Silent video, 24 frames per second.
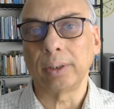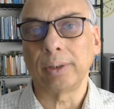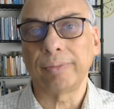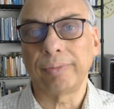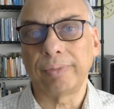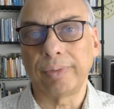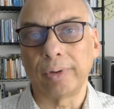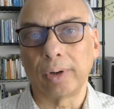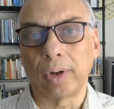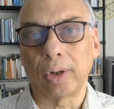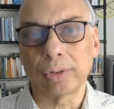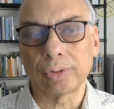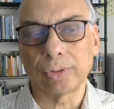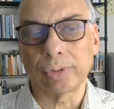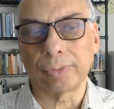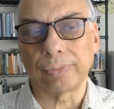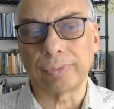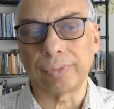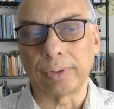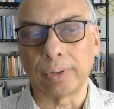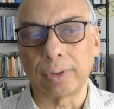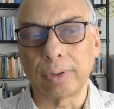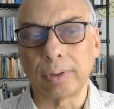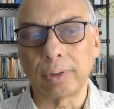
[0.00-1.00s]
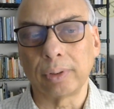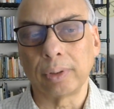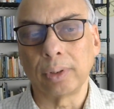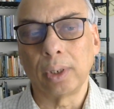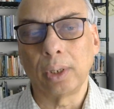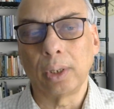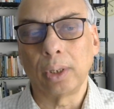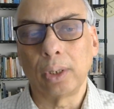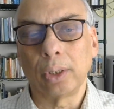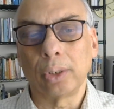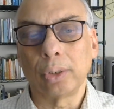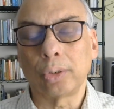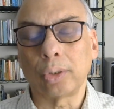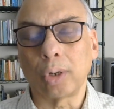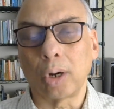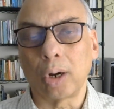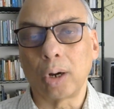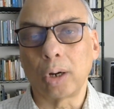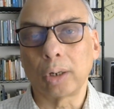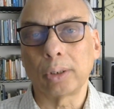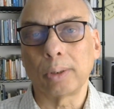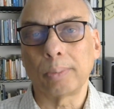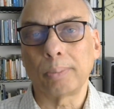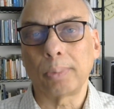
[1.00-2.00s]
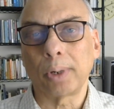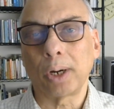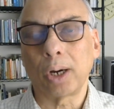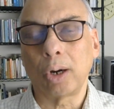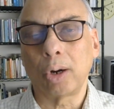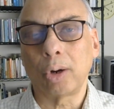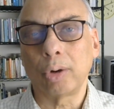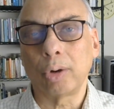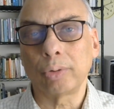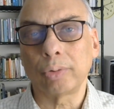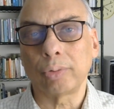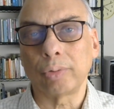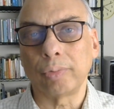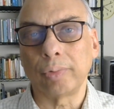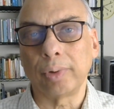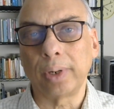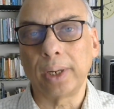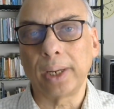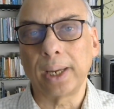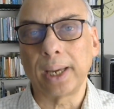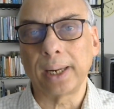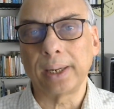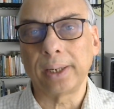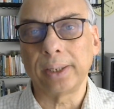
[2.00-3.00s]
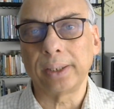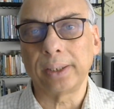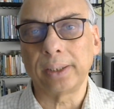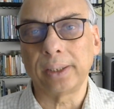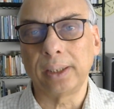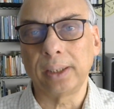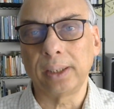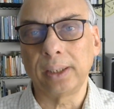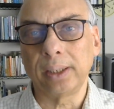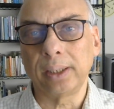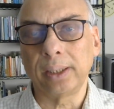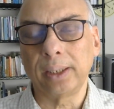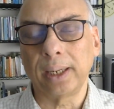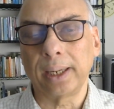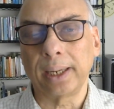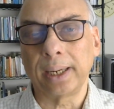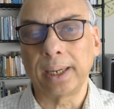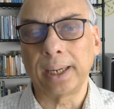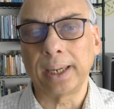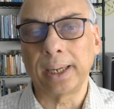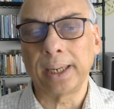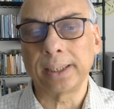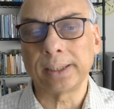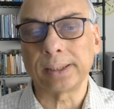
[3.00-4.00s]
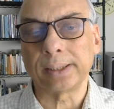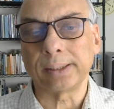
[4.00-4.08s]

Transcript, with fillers: philosopher, talked about reality as